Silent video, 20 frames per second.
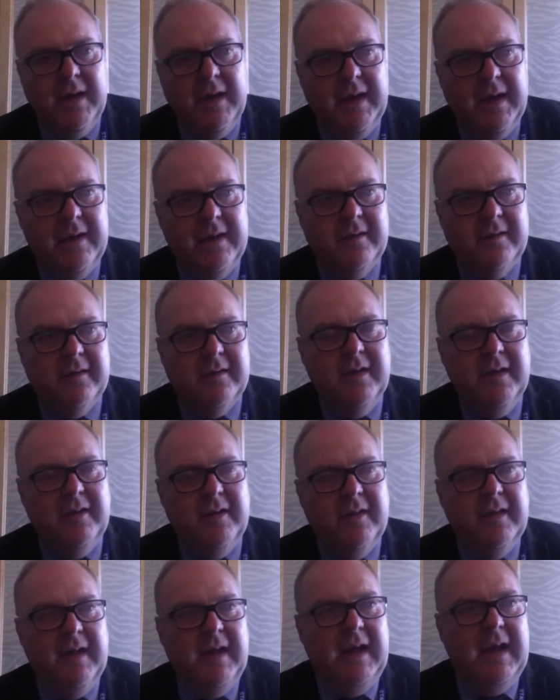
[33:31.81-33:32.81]
is
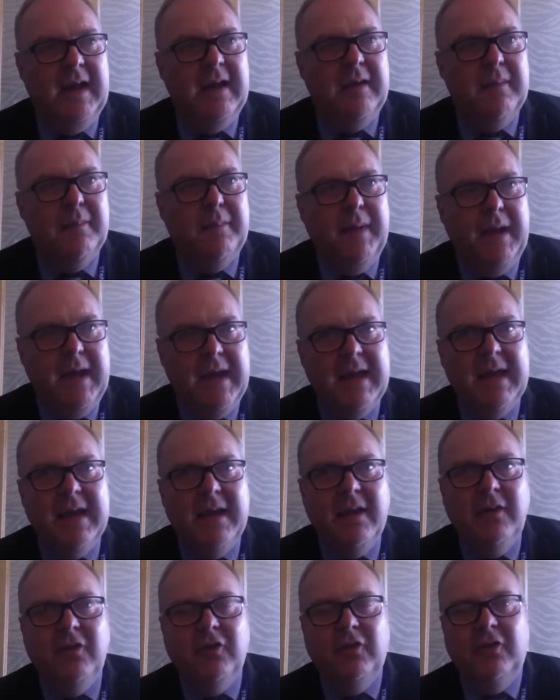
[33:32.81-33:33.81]
that the
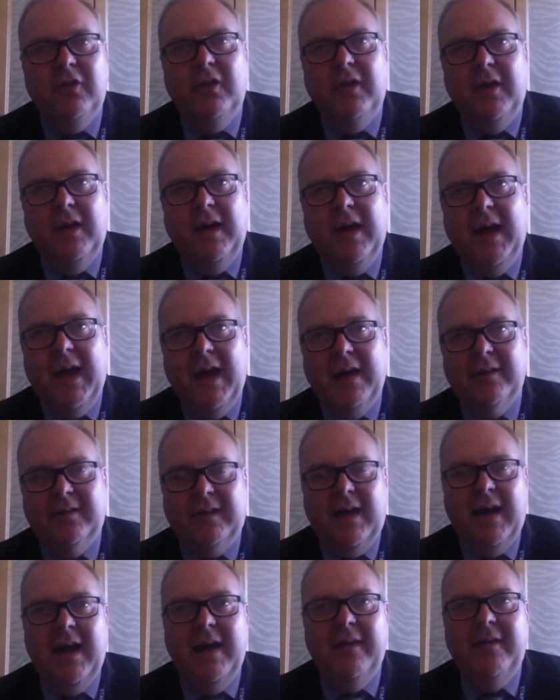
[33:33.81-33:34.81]
PE shirt has
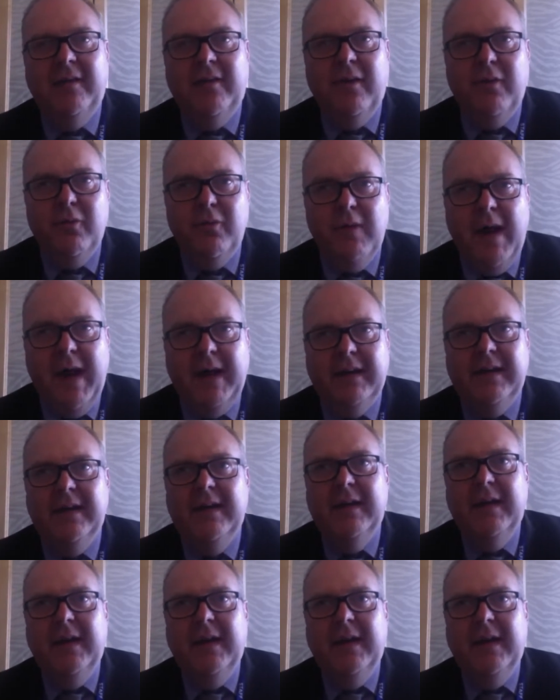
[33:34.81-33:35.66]
either a red,